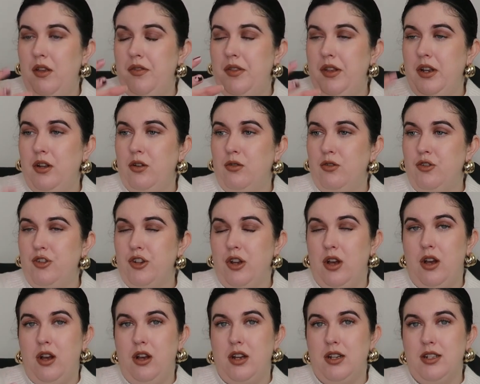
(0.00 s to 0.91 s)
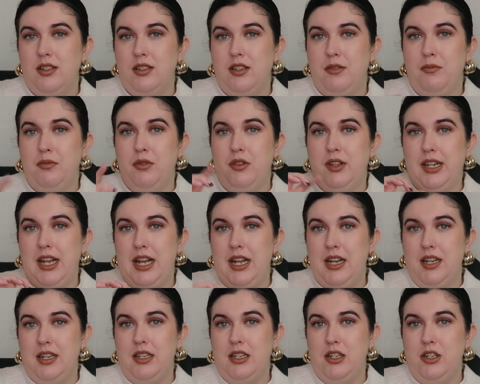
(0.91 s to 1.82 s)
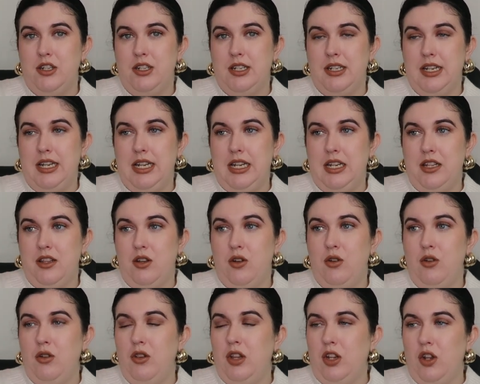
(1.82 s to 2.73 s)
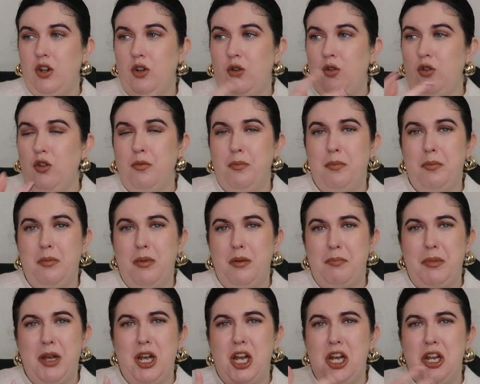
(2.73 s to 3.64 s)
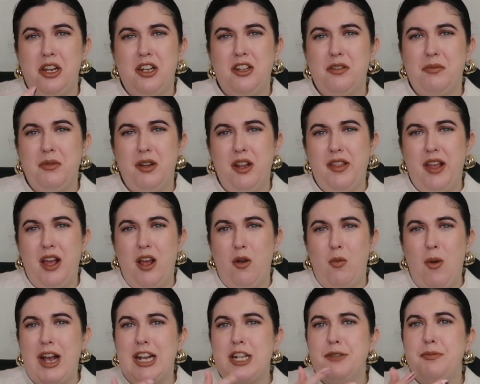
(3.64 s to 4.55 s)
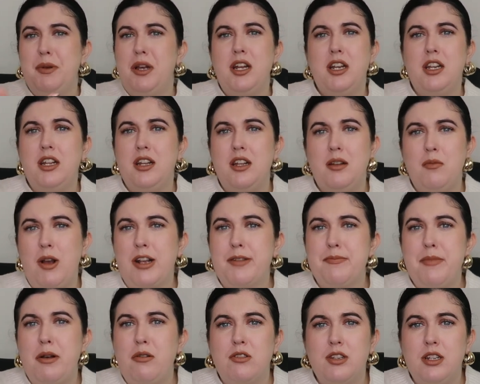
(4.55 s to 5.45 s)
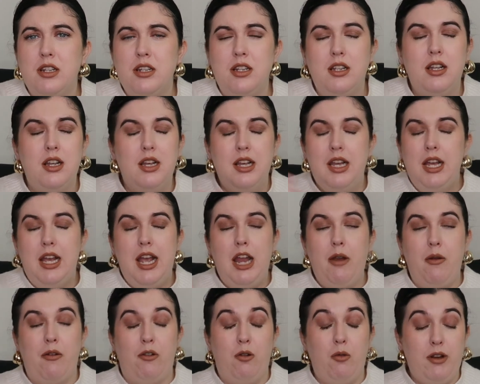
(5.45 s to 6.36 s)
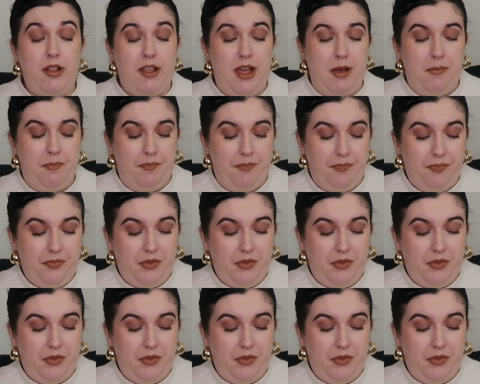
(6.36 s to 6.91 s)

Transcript: The little jars, you put the candle underneath, like an oil burner, something like that, a wax burner, wax melter. Anyway, one of them.